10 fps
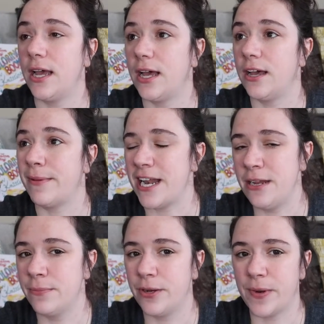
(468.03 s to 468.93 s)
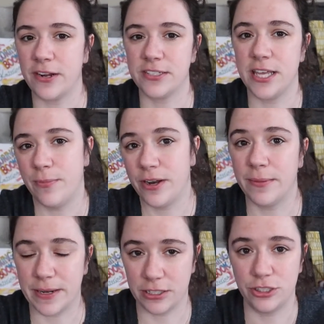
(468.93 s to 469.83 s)
Um, I didn't put a progress keeper in
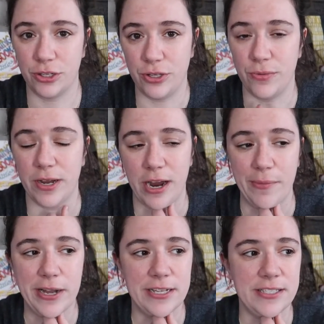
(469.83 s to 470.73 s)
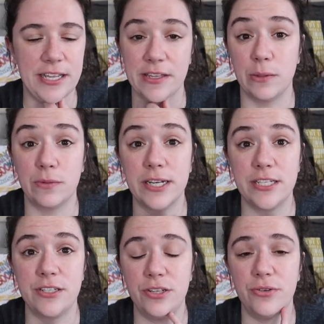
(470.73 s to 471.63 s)
it, but I'll show you where I was. And then one
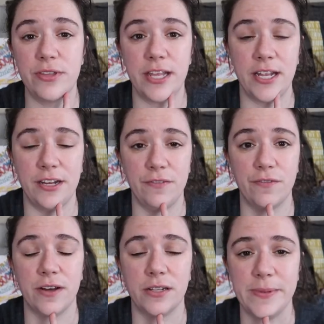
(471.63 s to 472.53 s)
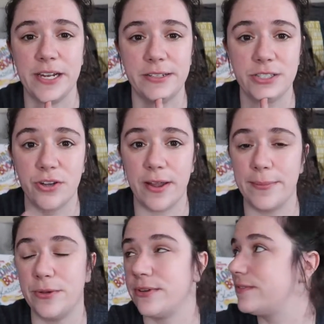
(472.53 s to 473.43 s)
is new, and if you follow me on
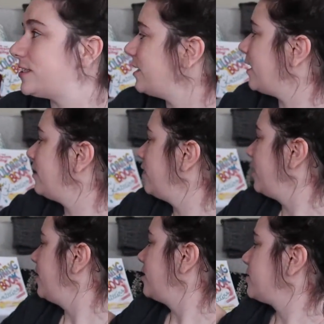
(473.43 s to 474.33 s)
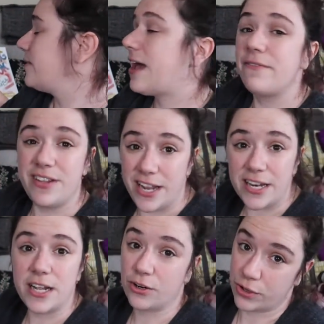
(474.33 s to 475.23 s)
Instagram, you would have seen it. So we have the
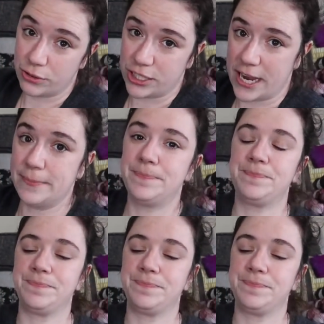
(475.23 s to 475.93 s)
knit and a crochet.